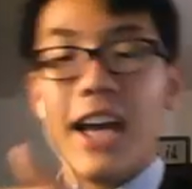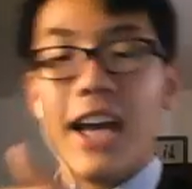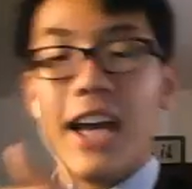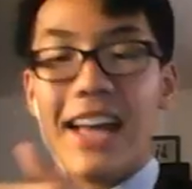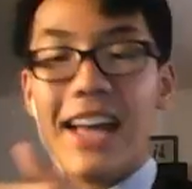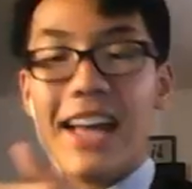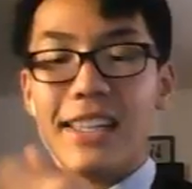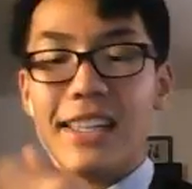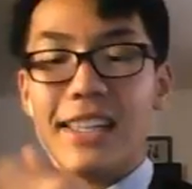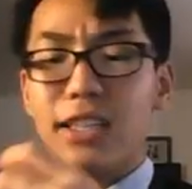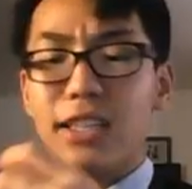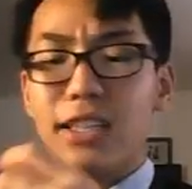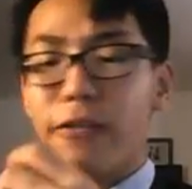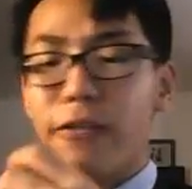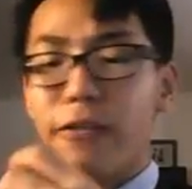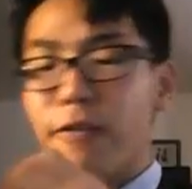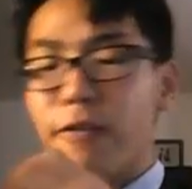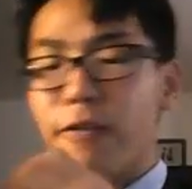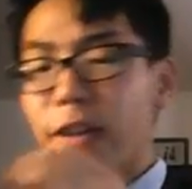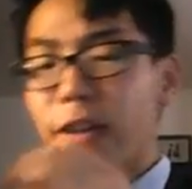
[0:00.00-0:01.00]
And these
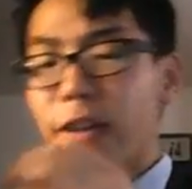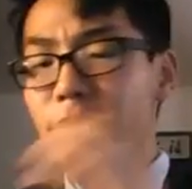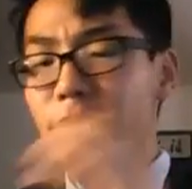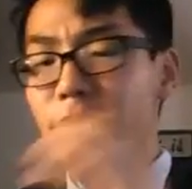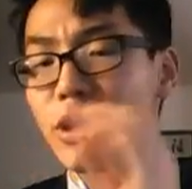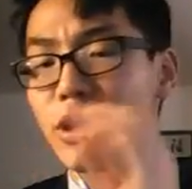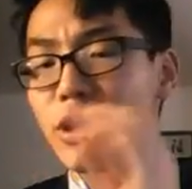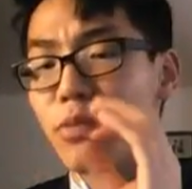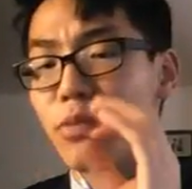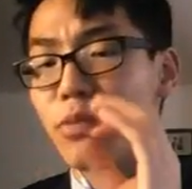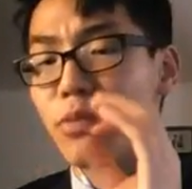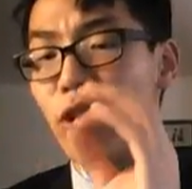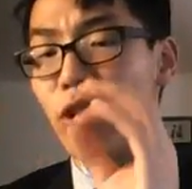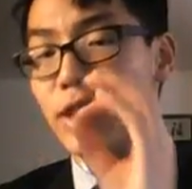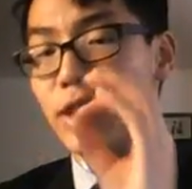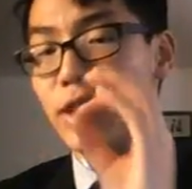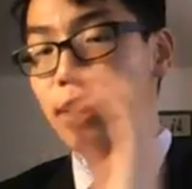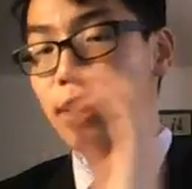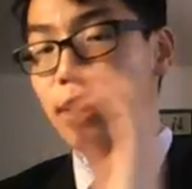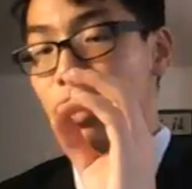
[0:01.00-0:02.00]
very small
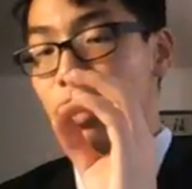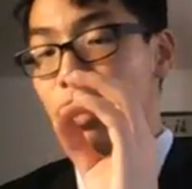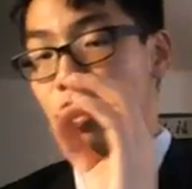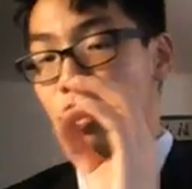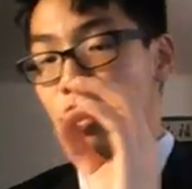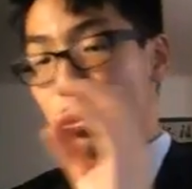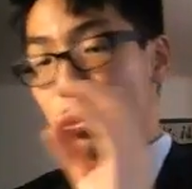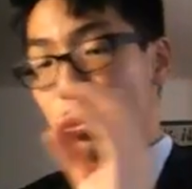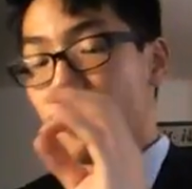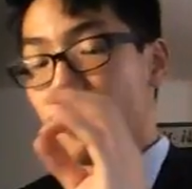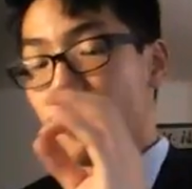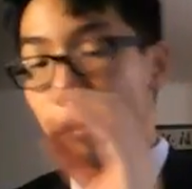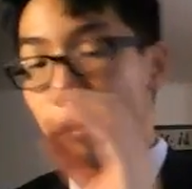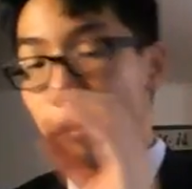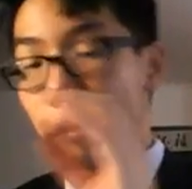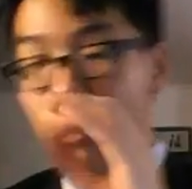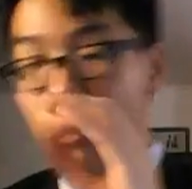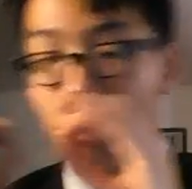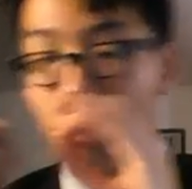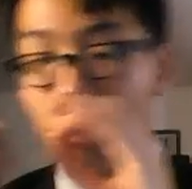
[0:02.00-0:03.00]
distinctions are
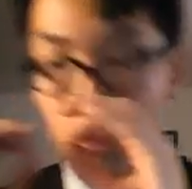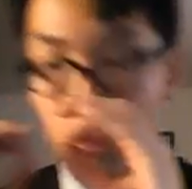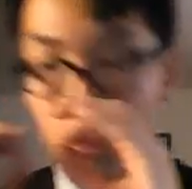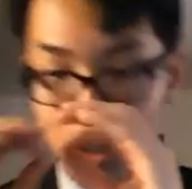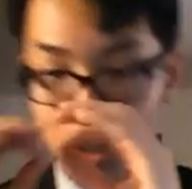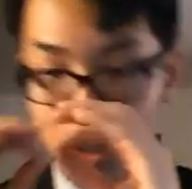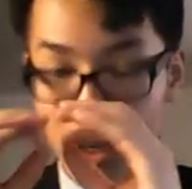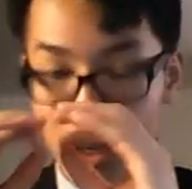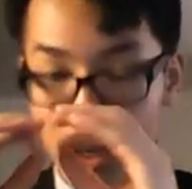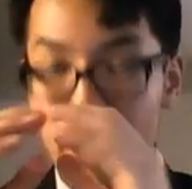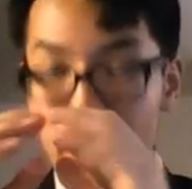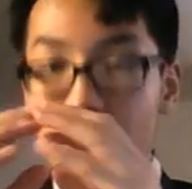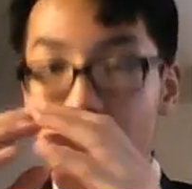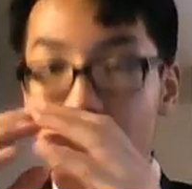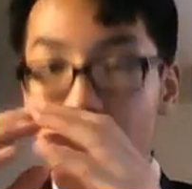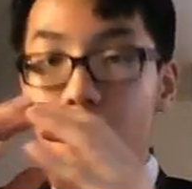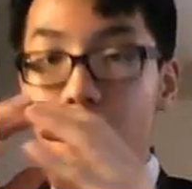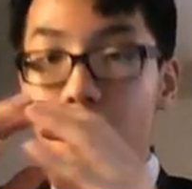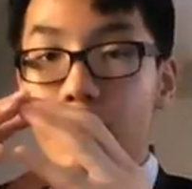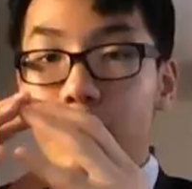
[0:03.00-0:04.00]
very important
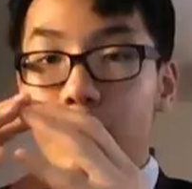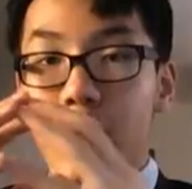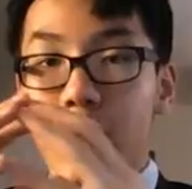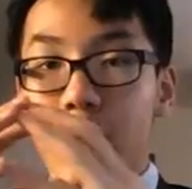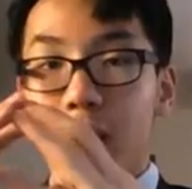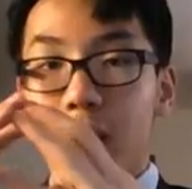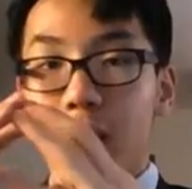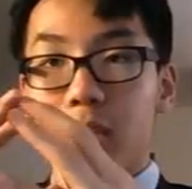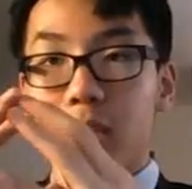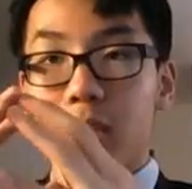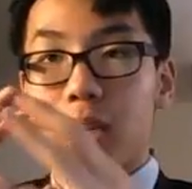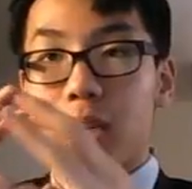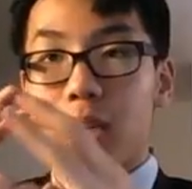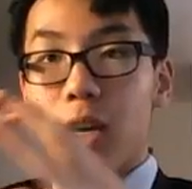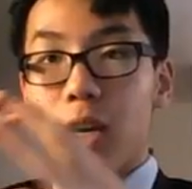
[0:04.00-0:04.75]
because